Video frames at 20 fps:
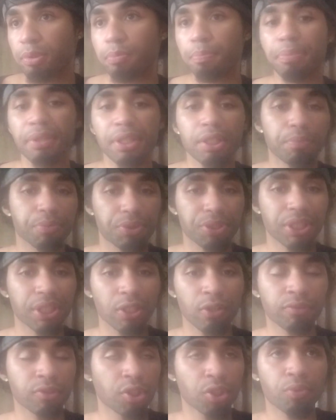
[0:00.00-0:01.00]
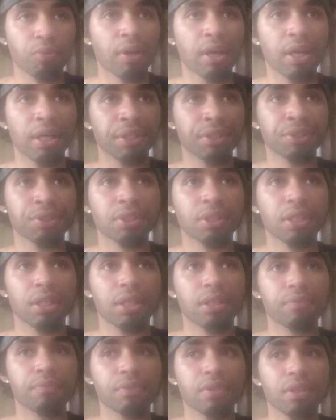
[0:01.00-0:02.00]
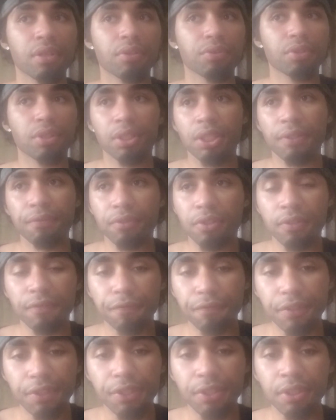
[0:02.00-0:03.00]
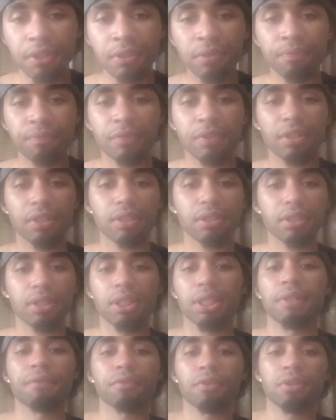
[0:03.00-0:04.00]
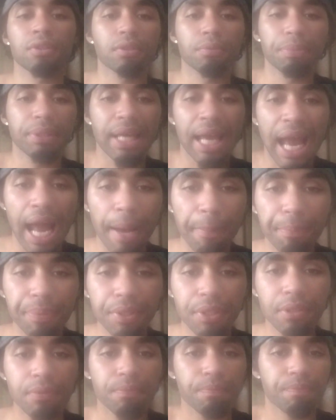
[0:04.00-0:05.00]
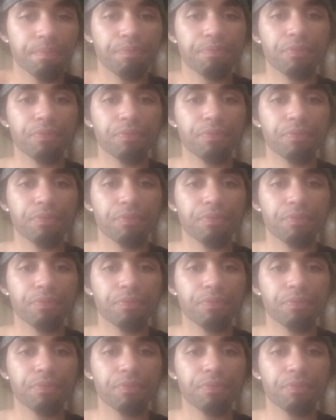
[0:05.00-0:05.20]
people be themselves. Otherwise, they're never going to fit in. They're never going to be happy.